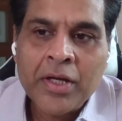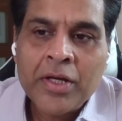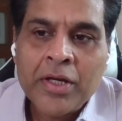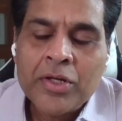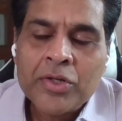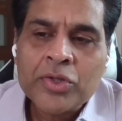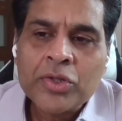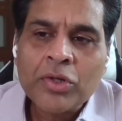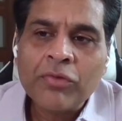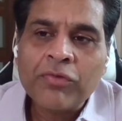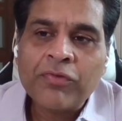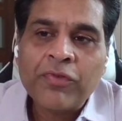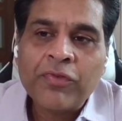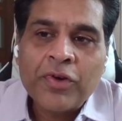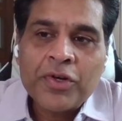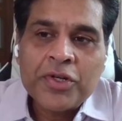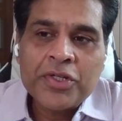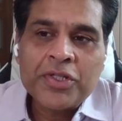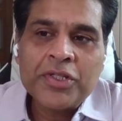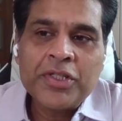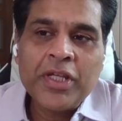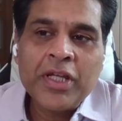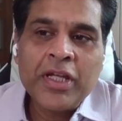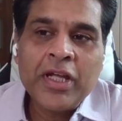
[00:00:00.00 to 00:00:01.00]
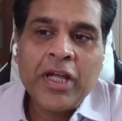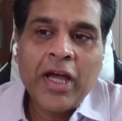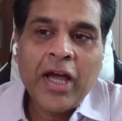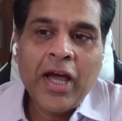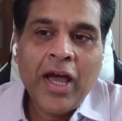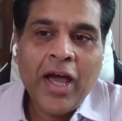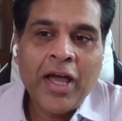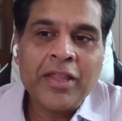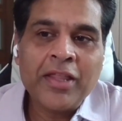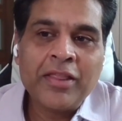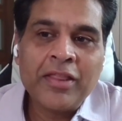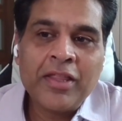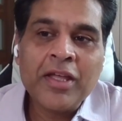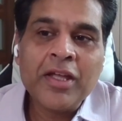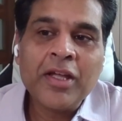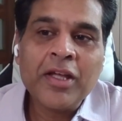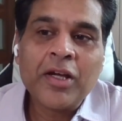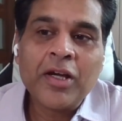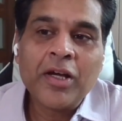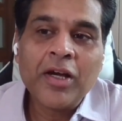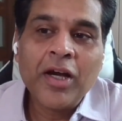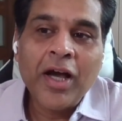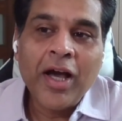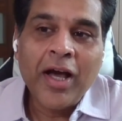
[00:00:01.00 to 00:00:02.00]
So first thing, I think